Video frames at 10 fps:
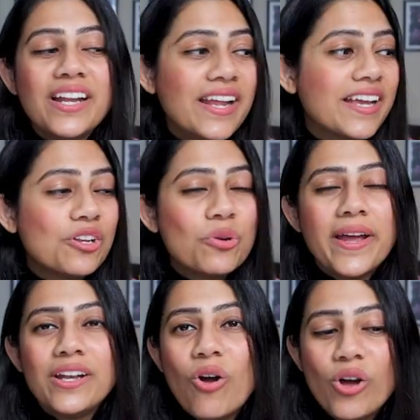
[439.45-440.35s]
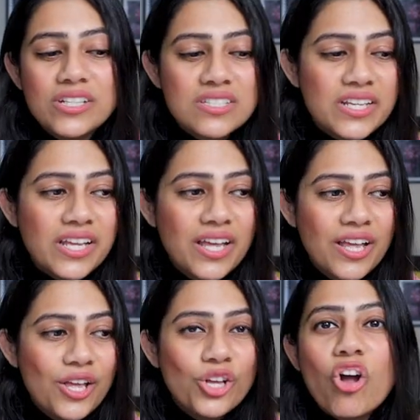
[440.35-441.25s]
And I can quite honestly
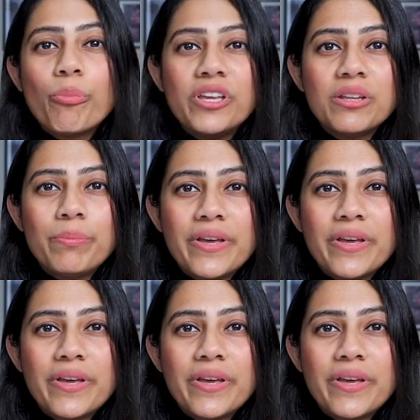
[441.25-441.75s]
copy and